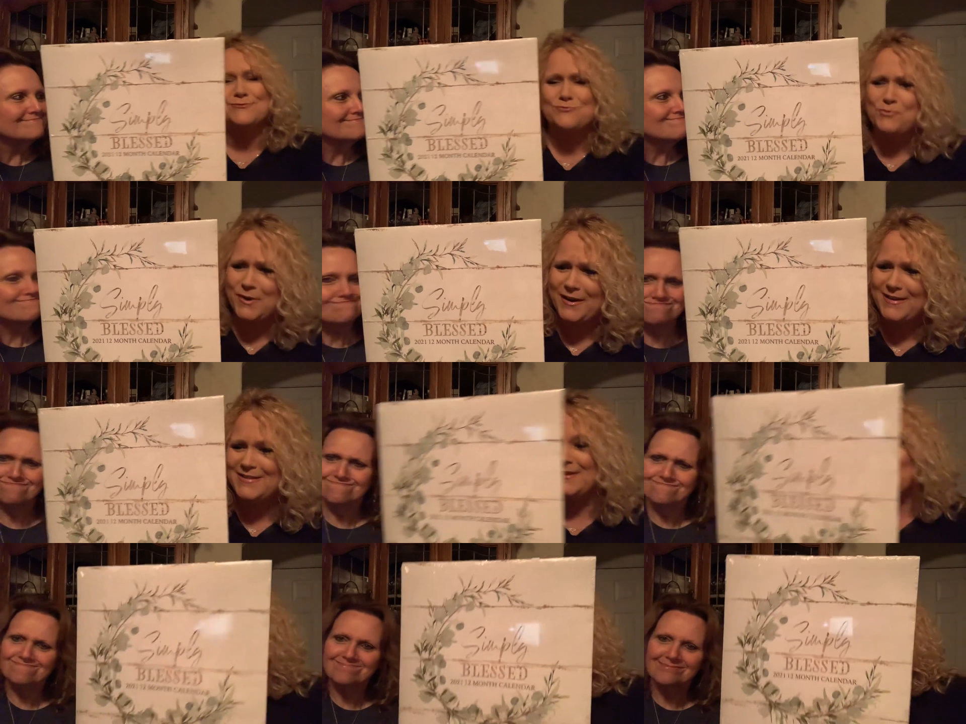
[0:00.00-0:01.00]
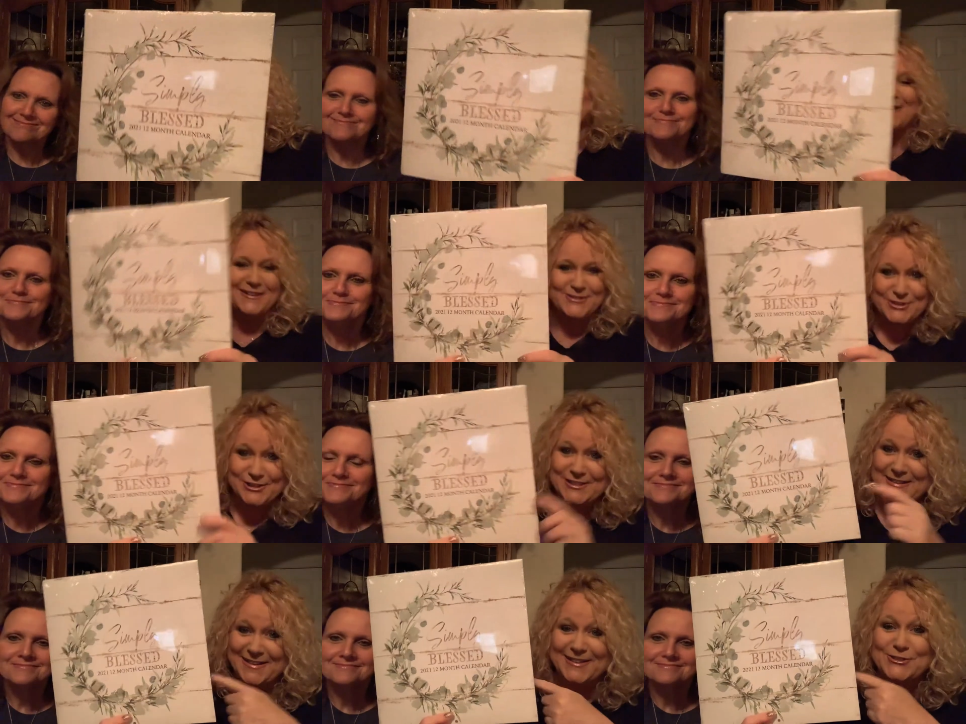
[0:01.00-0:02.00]
Speaker 1: what? But yeah, she
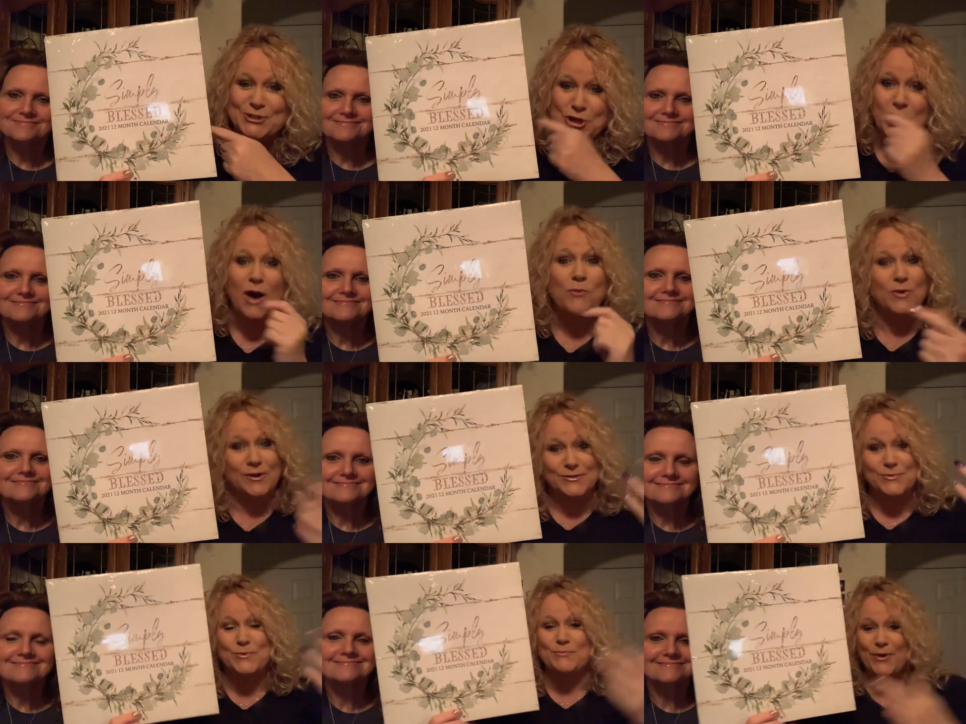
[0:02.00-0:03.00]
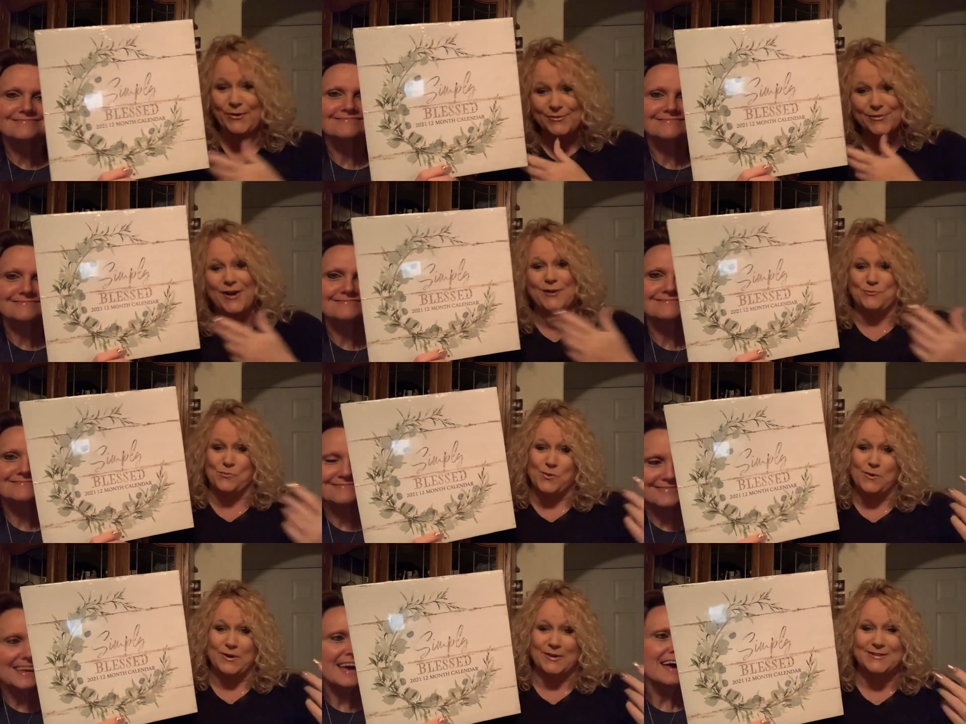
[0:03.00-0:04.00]
did. She got one. So we both mm -hmm. got
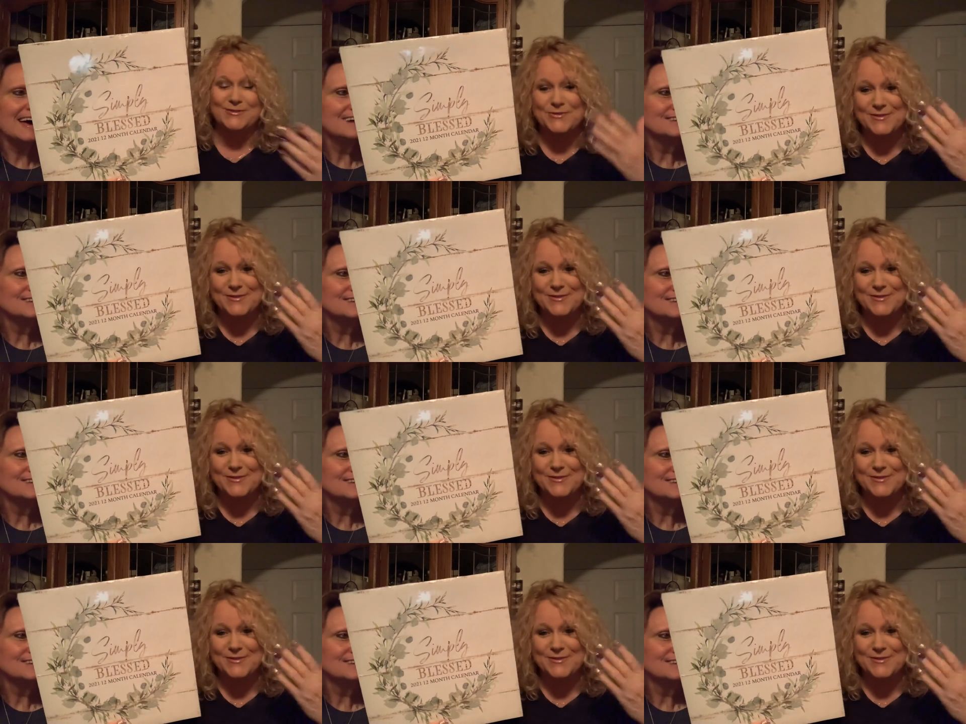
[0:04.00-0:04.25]
one. Yeah. So